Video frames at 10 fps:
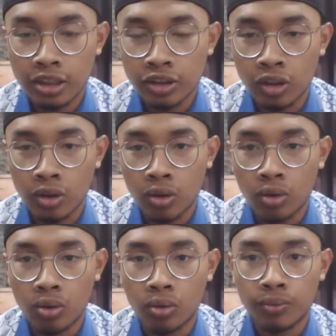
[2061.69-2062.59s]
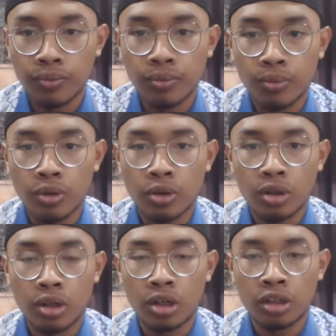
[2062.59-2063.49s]
So,
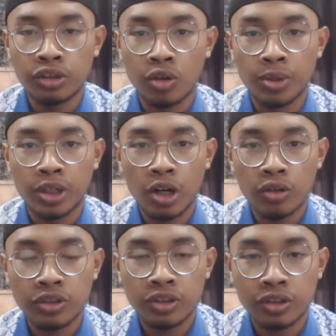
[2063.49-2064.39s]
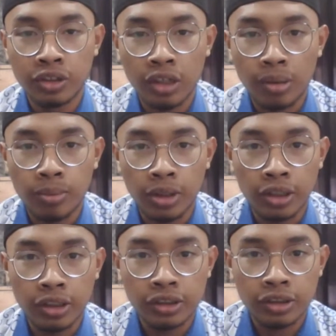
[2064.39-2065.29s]
so because the time
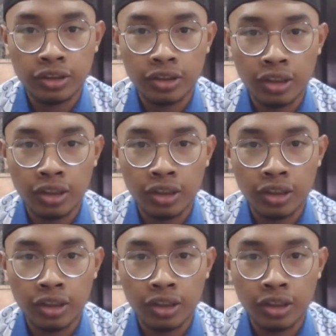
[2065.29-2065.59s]
is